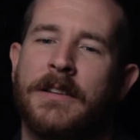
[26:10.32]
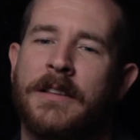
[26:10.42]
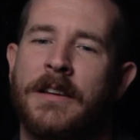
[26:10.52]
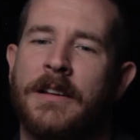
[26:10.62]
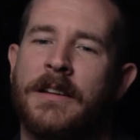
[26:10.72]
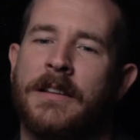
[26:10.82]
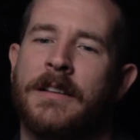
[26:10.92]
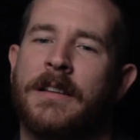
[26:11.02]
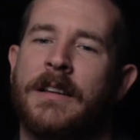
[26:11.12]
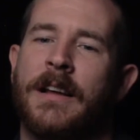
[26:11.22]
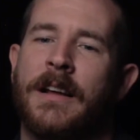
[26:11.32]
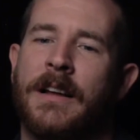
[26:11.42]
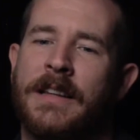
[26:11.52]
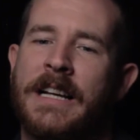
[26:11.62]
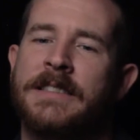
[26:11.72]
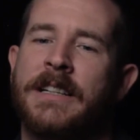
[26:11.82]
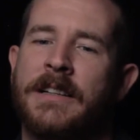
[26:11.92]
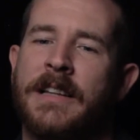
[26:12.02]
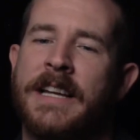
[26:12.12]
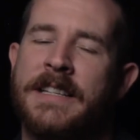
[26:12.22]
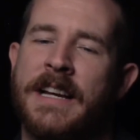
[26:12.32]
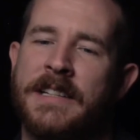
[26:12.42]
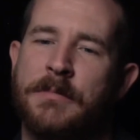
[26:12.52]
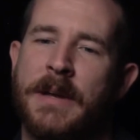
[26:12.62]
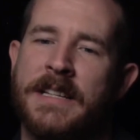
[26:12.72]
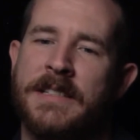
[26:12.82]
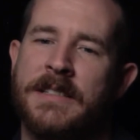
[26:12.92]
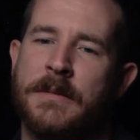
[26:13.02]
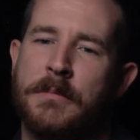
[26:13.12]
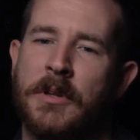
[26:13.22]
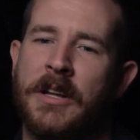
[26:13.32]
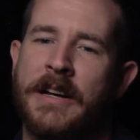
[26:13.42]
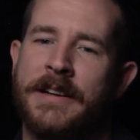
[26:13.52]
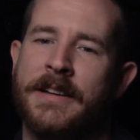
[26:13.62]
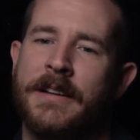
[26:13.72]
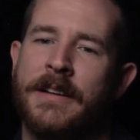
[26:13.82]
The that's like a latex based blood.